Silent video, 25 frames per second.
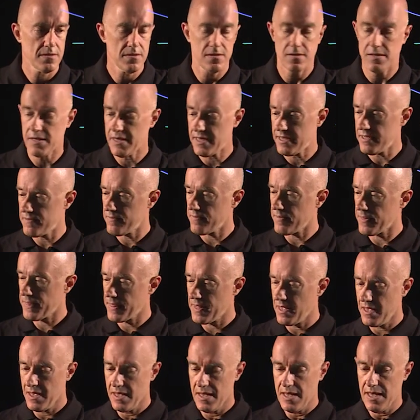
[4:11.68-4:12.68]
Okay?
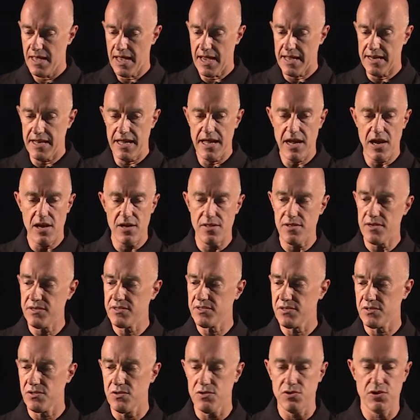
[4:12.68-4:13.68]
And here the
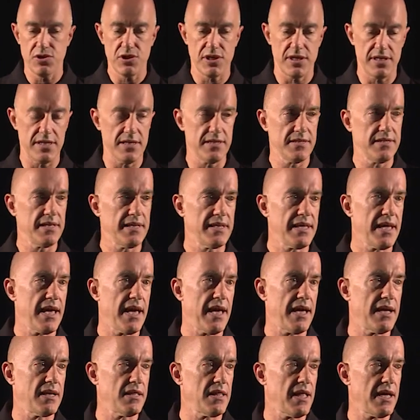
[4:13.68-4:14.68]
solution is
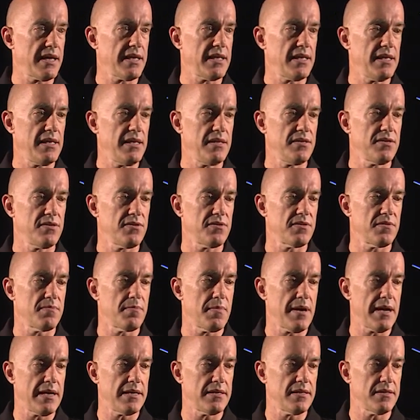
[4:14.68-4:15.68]
decaying like e to the
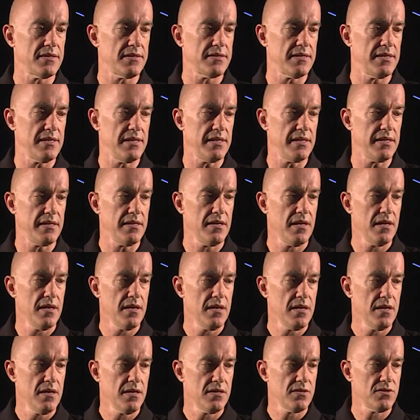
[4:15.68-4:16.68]
minus t,
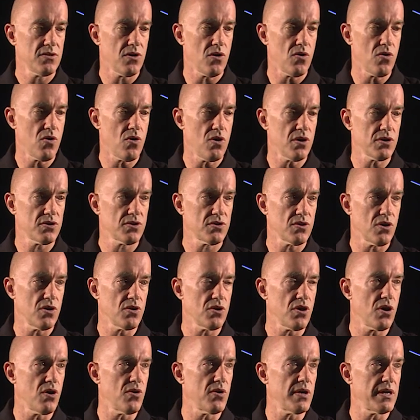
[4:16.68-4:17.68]
so also
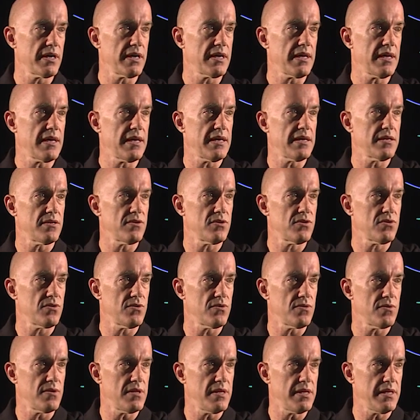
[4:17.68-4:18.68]
going
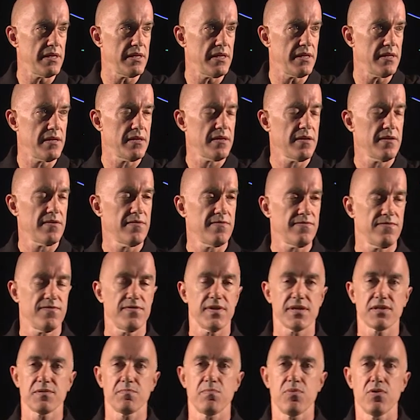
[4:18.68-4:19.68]
into the
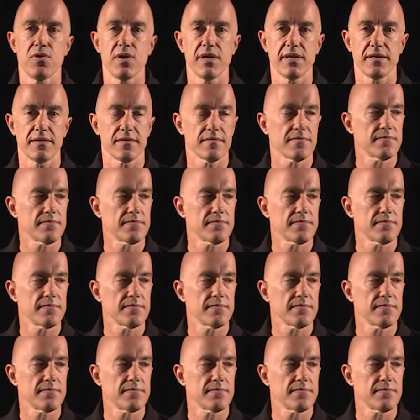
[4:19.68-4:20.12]
fixed point.